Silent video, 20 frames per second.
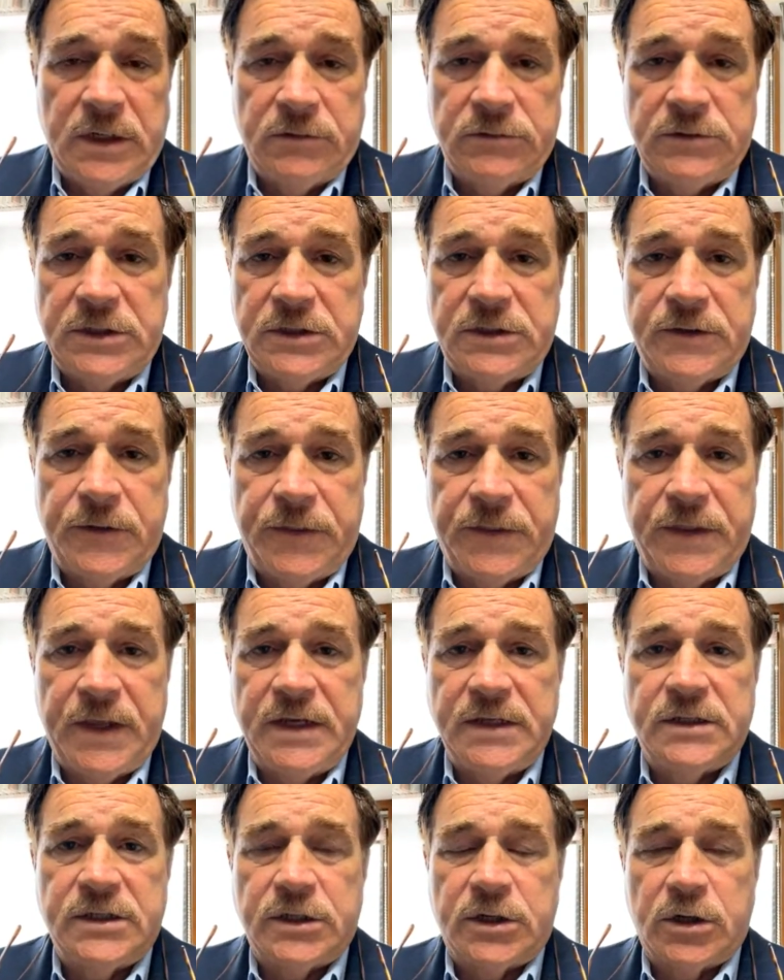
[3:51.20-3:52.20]
just
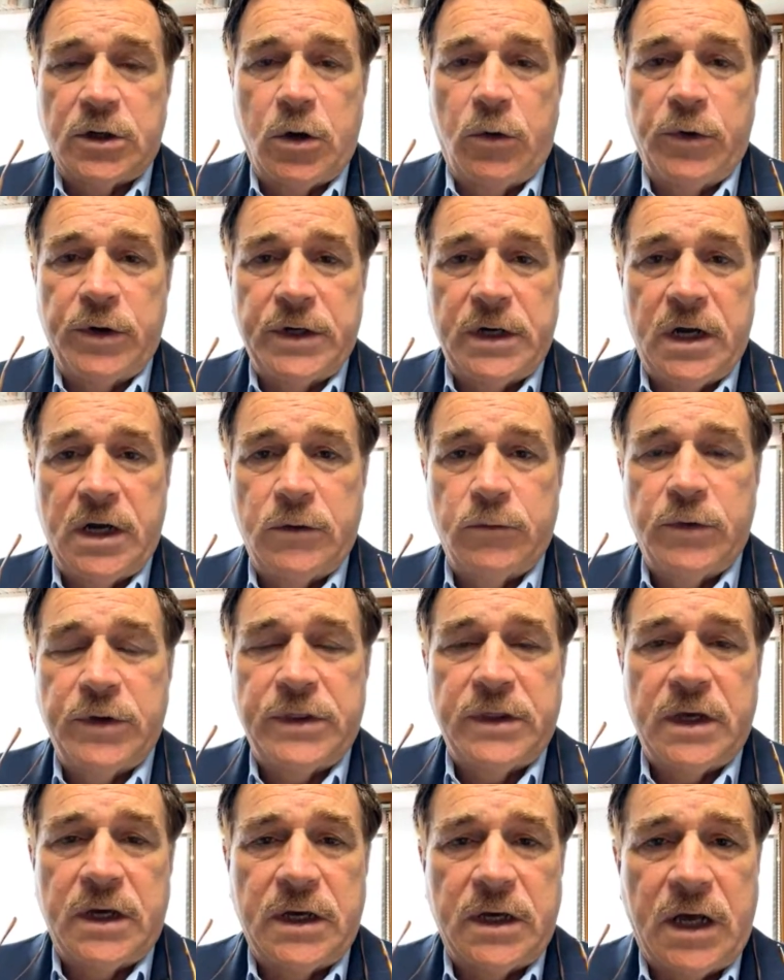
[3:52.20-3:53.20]
things that are going on
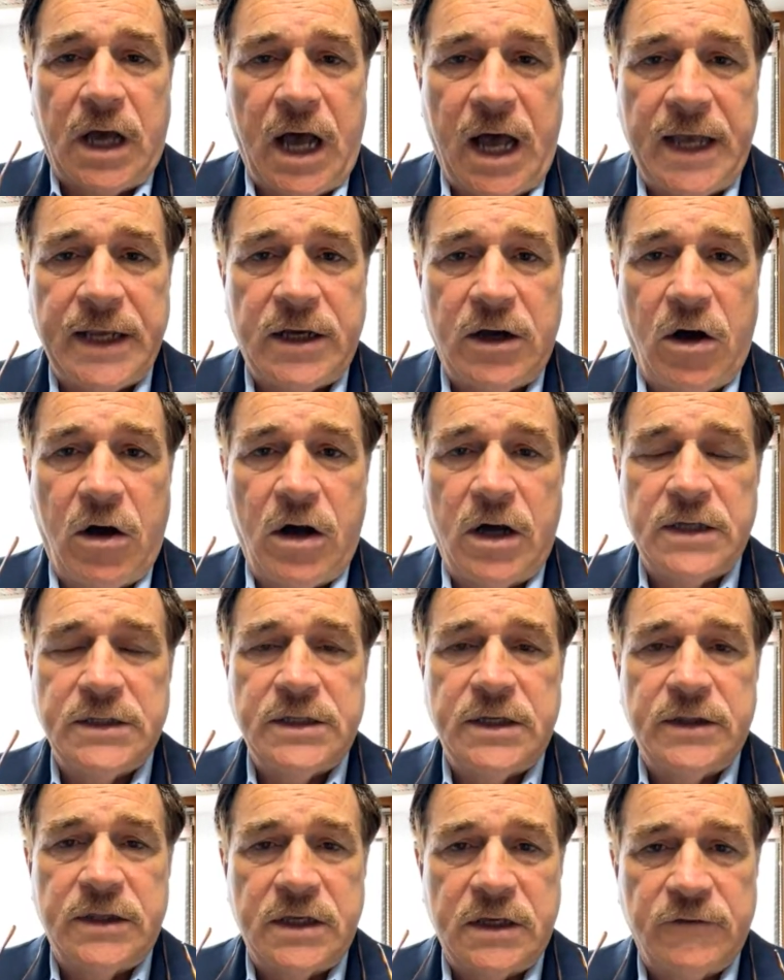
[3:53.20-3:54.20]
with the high
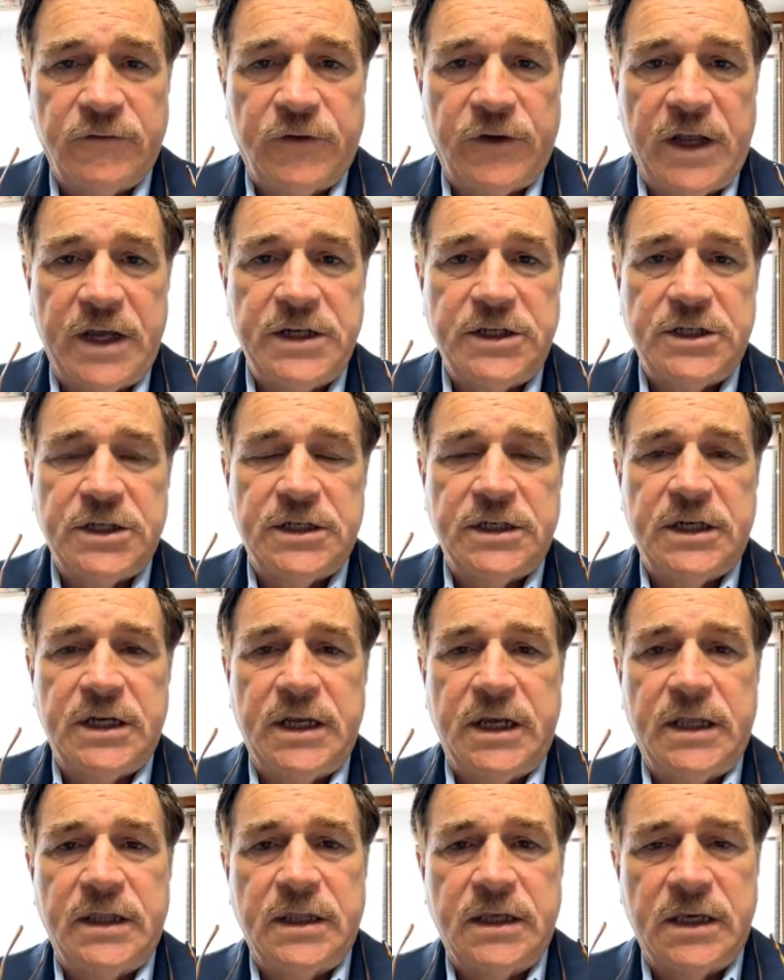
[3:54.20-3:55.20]
costs and the
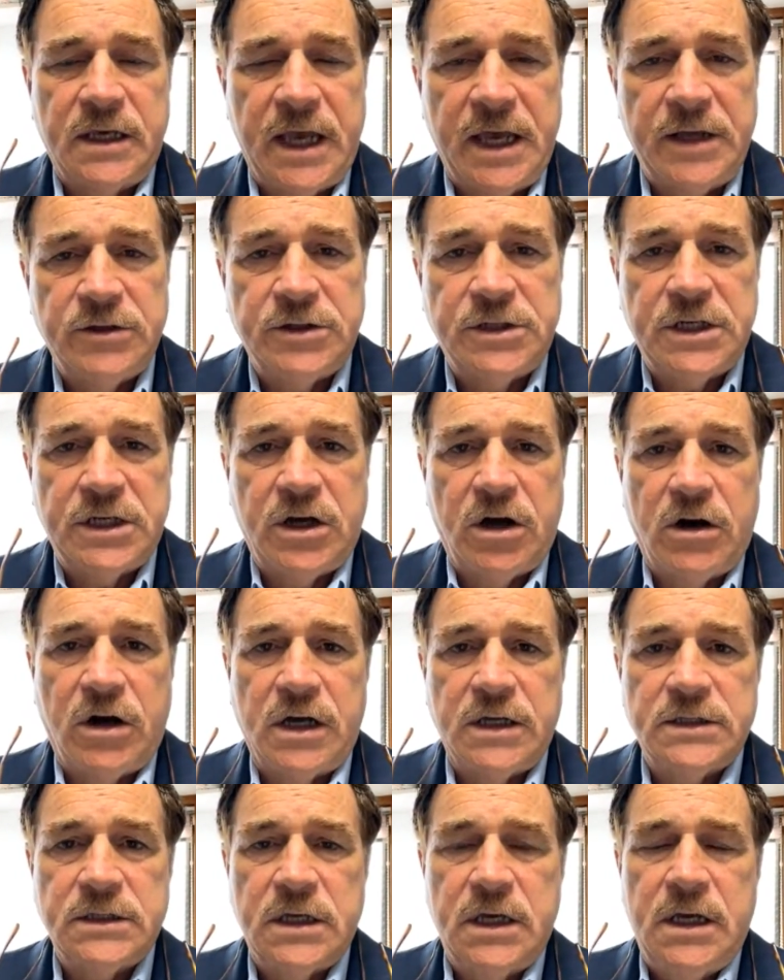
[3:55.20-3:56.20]
inflation and the energy
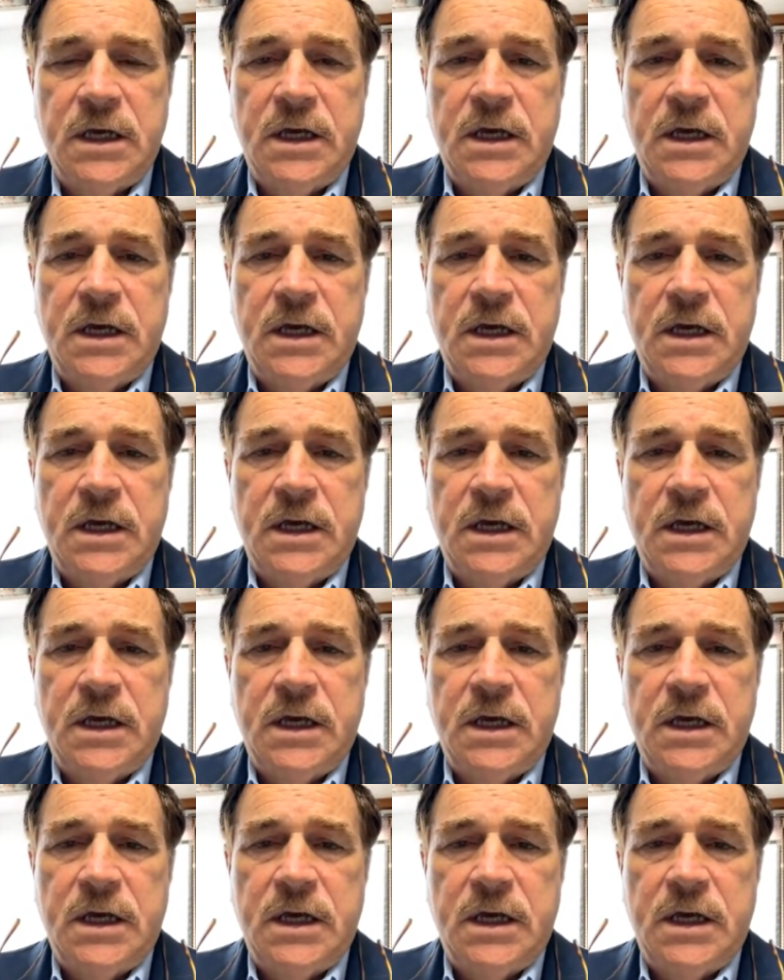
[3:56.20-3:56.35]
costs,